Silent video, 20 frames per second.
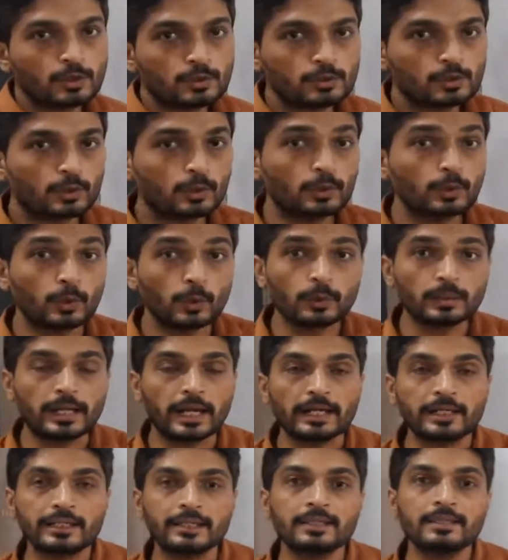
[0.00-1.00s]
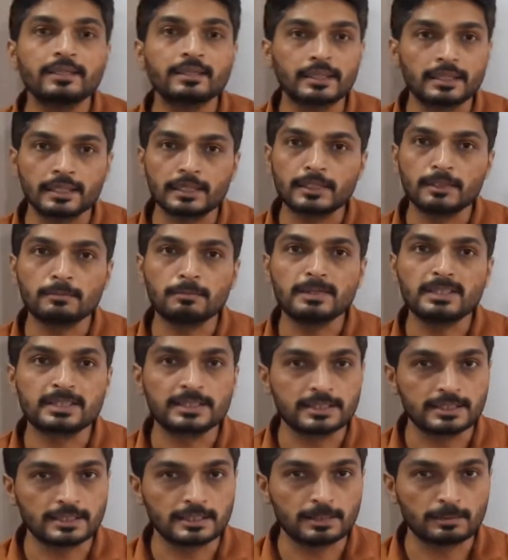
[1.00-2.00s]
So you know that in a real number
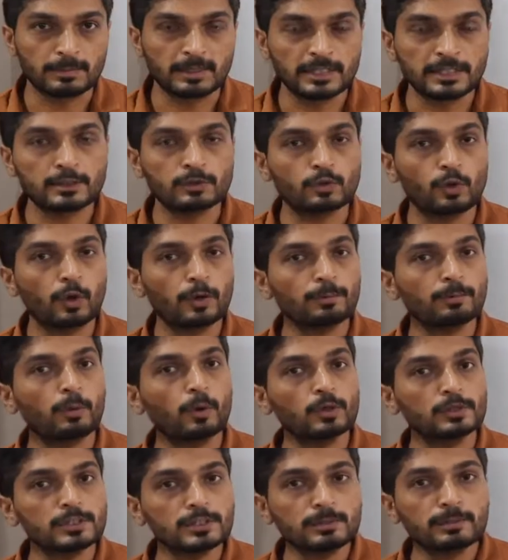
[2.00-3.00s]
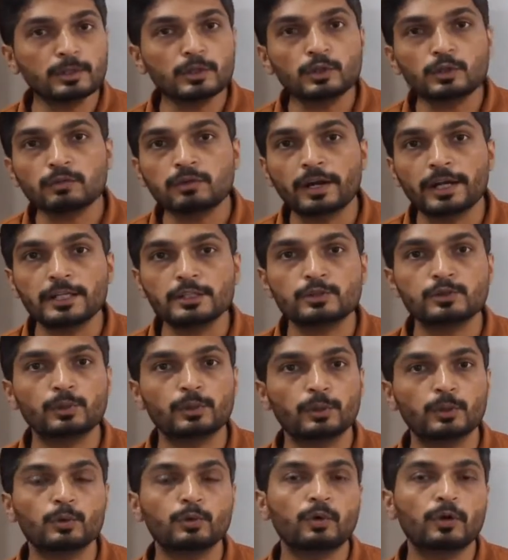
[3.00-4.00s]
system, it is not possible to find
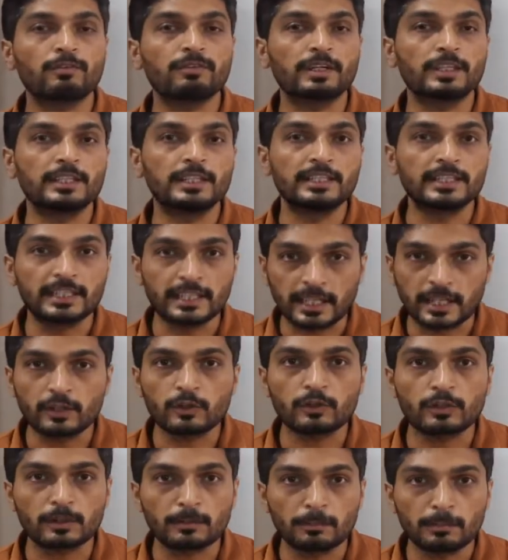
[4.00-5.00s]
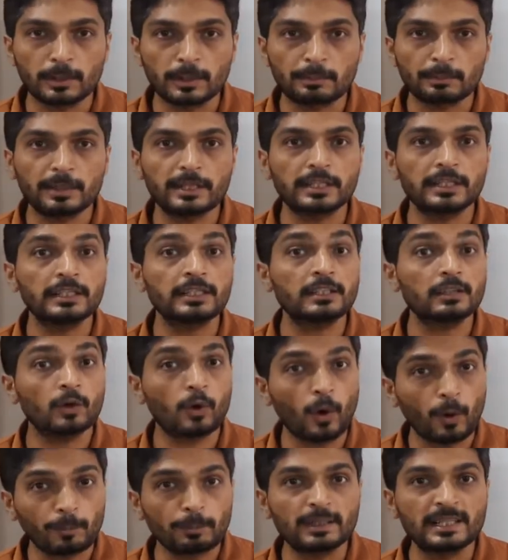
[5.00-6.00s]
square root of any negative number, but in
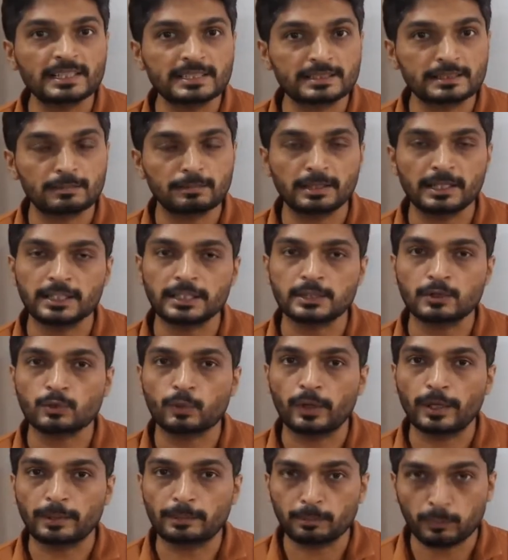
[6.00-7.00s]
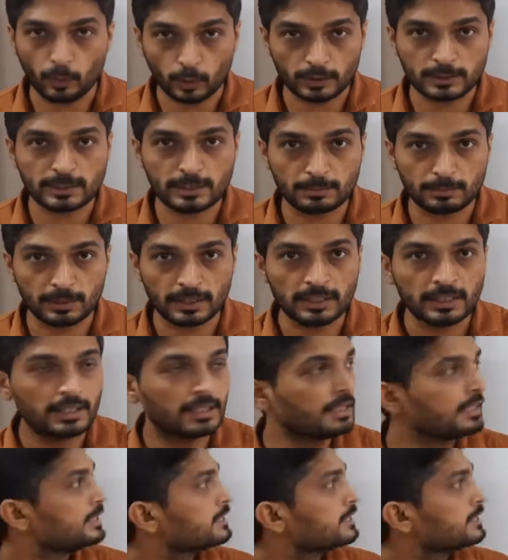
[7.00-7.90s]
complex number, it is quite possible